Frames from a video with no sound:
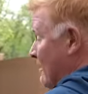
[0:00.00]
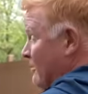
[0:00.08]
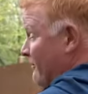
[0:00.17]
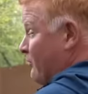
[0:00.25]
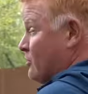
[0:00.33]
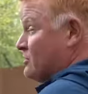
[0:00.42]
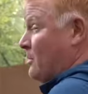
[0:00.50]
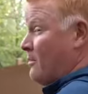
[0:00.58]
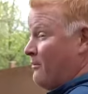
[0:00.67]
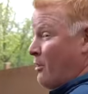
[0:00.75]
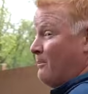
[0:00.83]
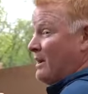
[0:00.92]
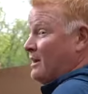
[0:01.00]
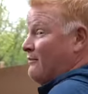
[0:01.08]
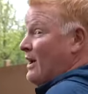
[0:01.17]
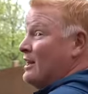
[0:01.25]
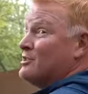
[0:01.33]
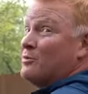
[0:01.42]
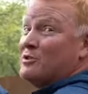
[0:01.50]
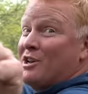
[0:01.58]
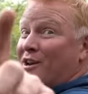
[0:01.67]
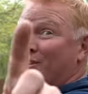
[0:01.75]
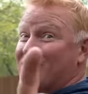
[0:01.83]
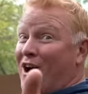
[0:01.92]
before some of our big events, which
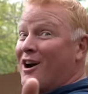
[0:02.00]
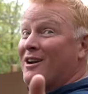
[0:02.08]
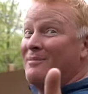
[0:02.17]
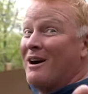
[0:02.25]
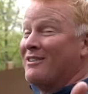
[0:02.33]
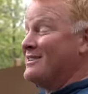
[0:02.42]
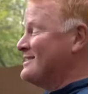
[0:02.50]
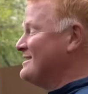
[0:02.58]
I'm going to talk about in a